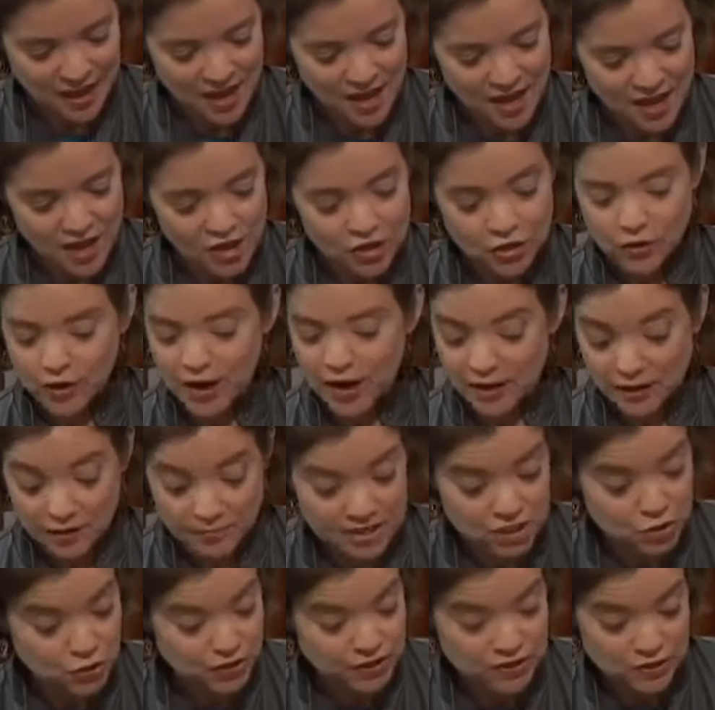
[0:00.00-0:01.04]
Your
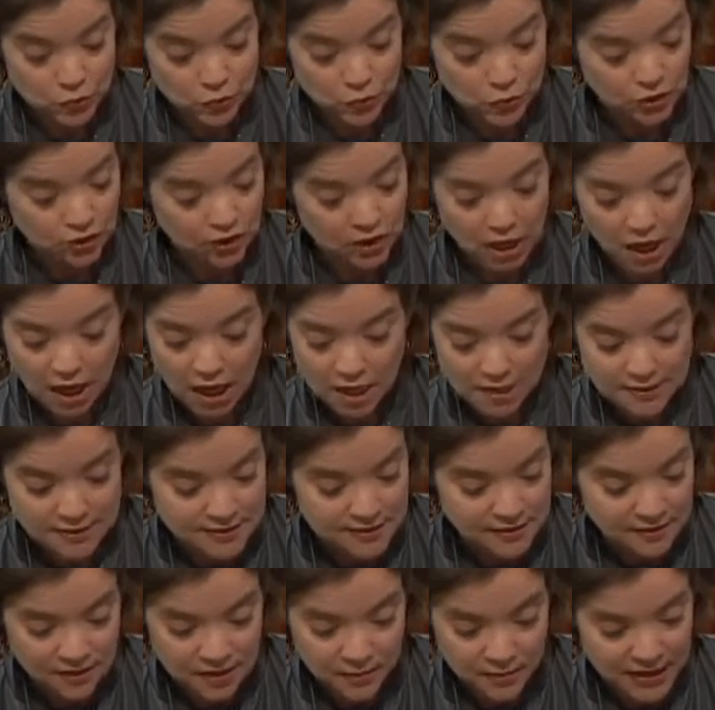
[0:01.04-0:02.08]
elementary schooler
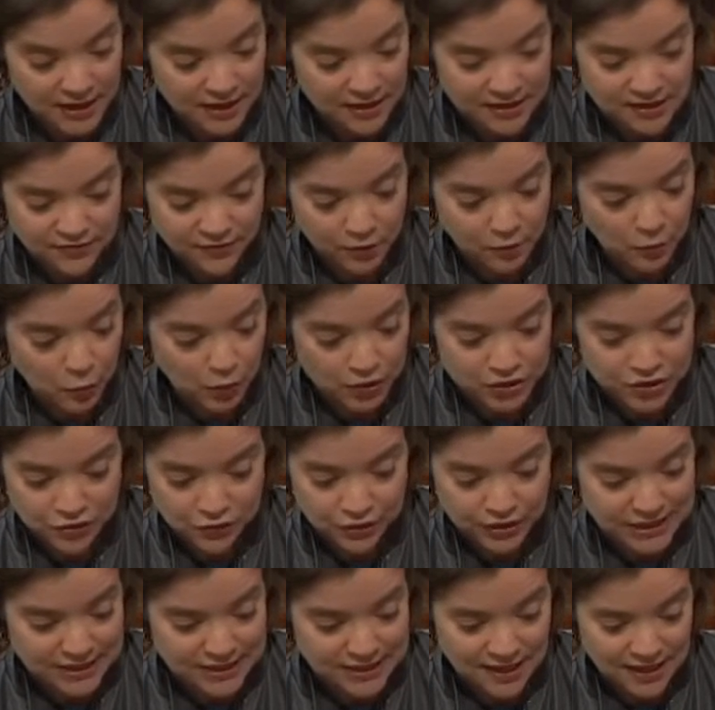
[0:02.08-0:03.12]
constantly begs for more
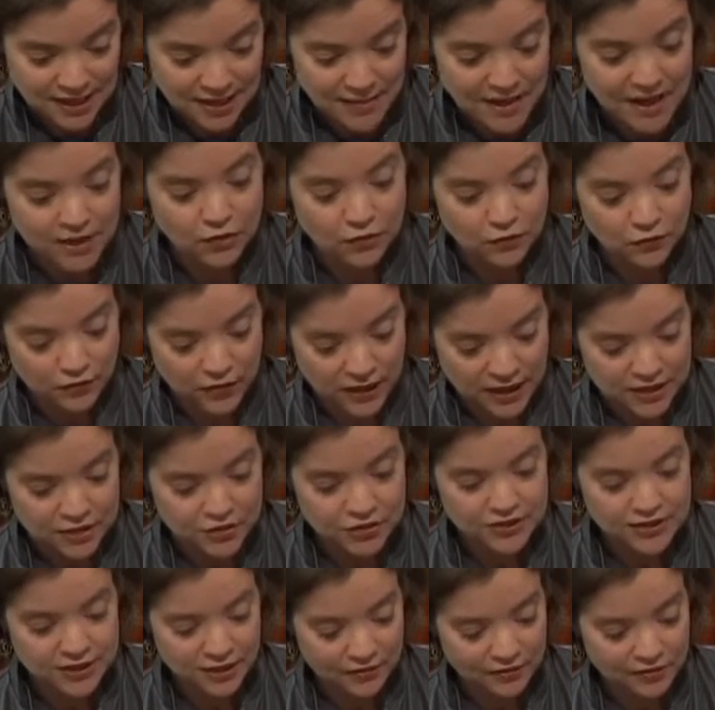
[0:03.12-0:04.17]
screen time, and you find
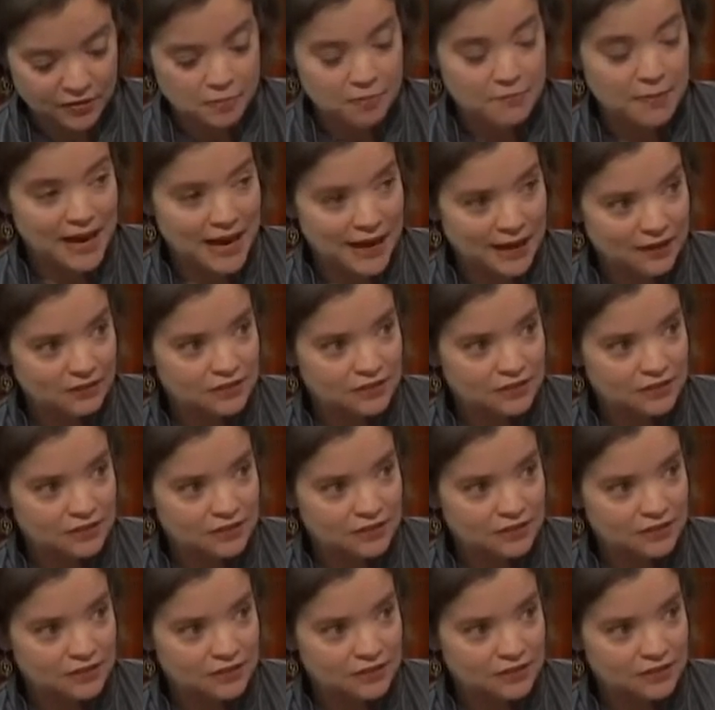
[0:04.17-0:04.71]
yourself in battles